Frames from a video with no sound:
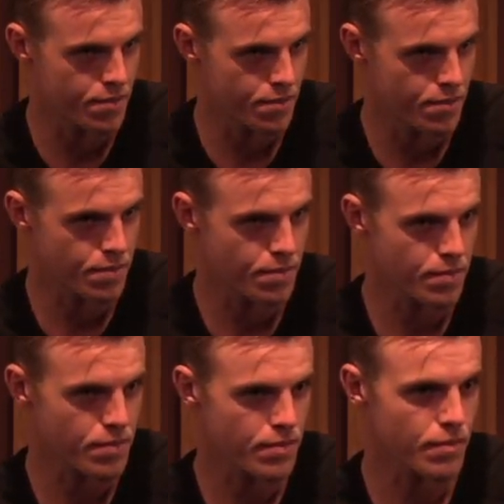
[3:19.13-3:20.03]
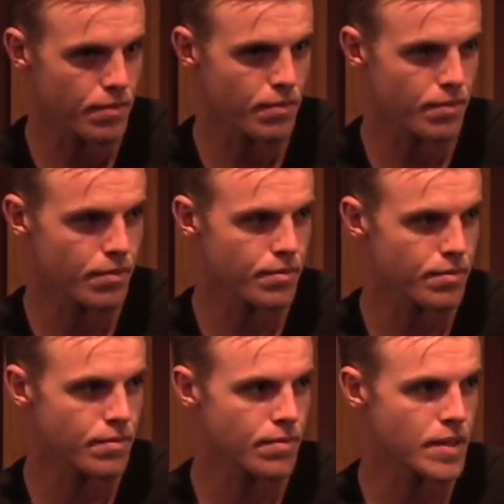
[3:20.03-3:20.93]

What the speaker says: Nobody speaks.